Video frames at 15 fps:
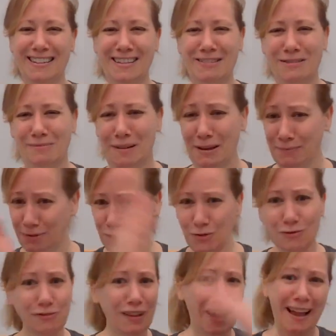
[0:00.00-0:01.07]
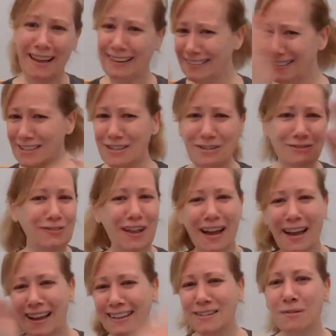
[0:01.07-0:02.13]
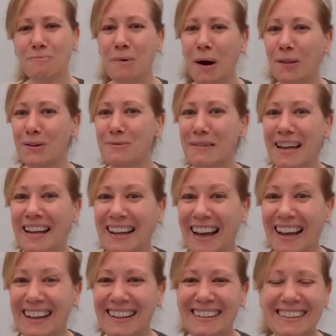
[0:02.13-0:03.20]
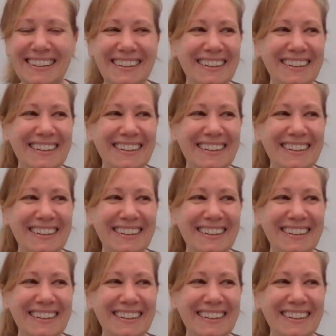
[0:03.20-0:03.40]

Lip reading: Excuse me, shoo fly, don't bother me, hey?